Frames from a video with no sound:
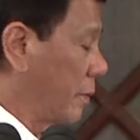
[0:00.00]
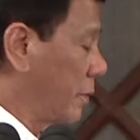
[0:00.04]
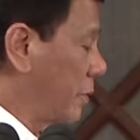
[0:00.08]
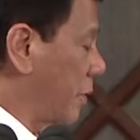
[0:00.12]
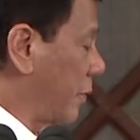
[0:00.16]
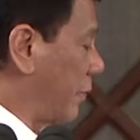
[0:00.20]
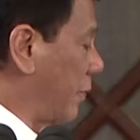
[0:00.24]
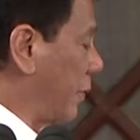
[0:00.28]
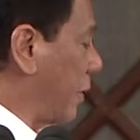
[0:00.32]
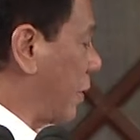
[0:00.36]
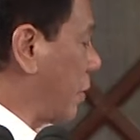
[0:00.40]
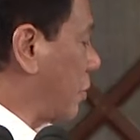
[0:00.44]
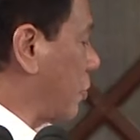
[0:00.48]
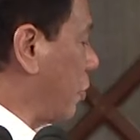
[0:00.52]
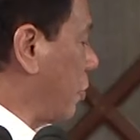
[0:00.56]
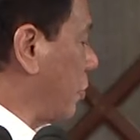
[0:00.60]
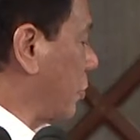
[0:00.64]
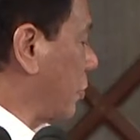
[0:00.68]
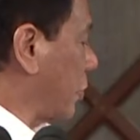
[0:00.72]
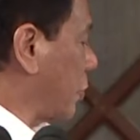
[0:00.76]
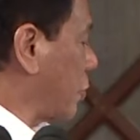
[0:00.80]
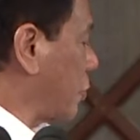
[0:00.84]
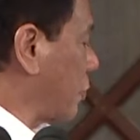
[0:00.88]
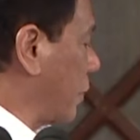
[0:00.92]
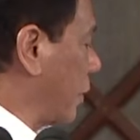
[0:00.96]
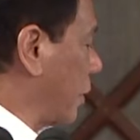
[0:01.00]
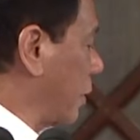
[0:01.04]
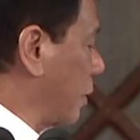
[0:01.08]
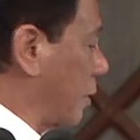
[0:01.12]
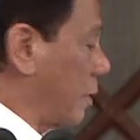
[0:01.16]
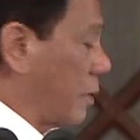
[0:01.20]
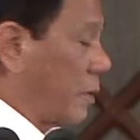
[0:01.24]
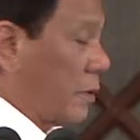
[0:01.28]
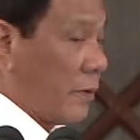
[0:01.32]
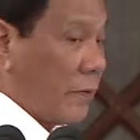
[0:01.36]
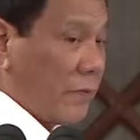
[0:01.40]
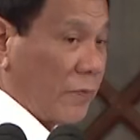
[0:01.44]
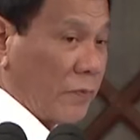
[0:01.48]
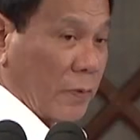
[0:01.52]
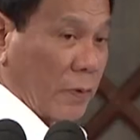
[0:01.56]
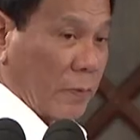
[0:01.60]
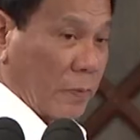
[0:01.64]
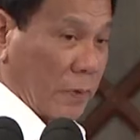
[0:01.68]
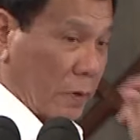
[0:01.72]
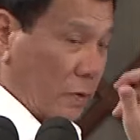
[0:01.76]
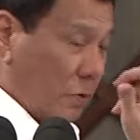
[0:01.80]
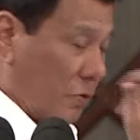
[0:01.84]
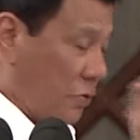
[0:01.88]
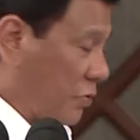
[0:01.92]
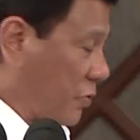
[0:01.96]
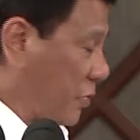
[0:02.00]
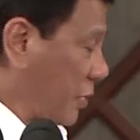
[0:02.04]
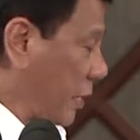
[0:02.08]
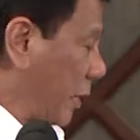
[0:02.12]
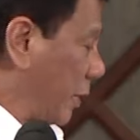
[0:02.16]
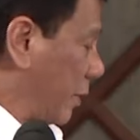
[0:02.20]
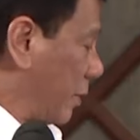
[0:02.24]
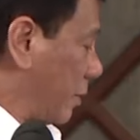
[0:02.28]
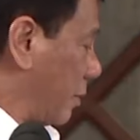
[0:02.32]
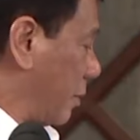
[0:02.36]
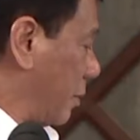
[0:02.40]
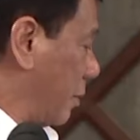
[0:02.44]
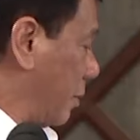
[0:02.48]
70 congressmen there, if you have a good sight.